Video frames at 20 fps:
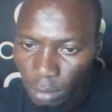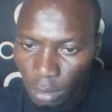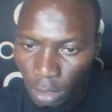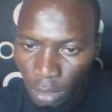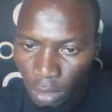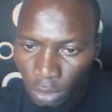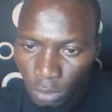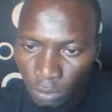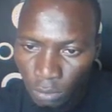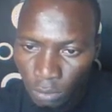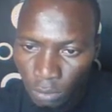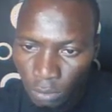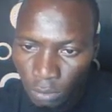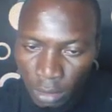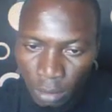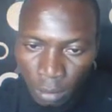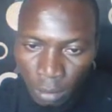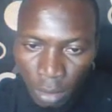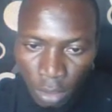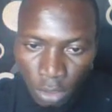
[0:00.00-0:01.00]
Trying to
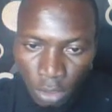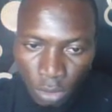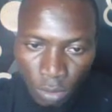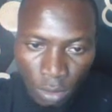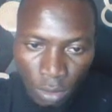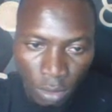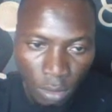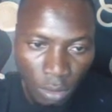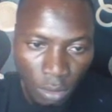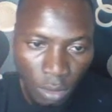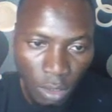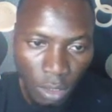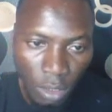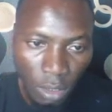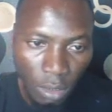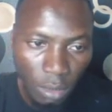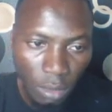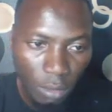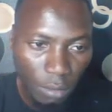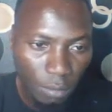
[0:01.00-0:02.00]
find the best one.
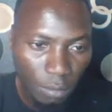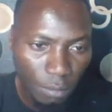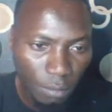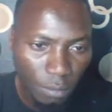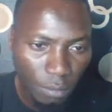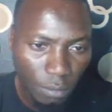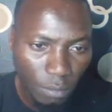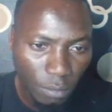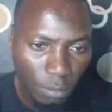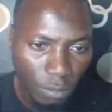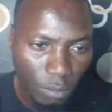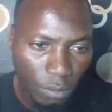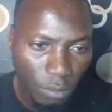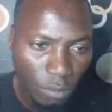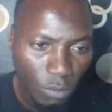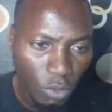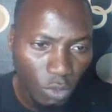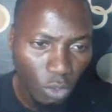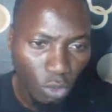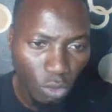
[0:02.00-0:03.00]
Okay.
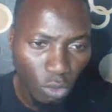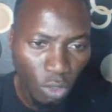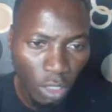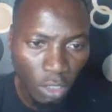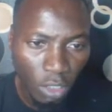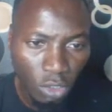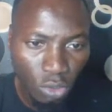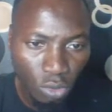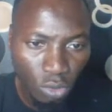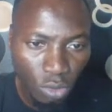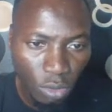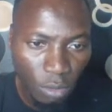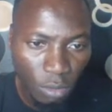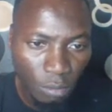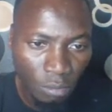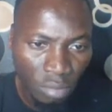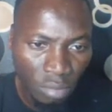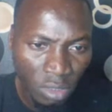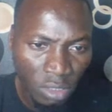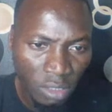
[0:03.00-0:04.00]
You can choose
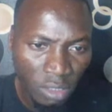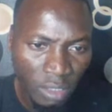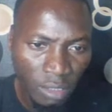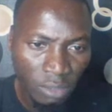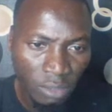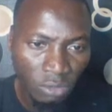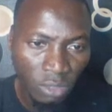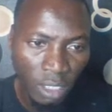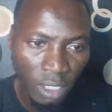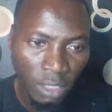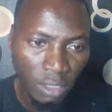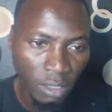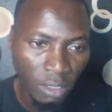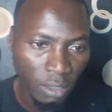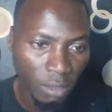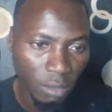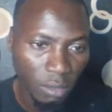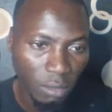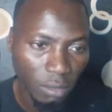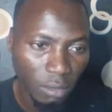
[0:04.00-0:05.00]
business
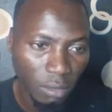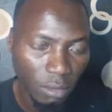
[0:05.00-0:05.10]
writing.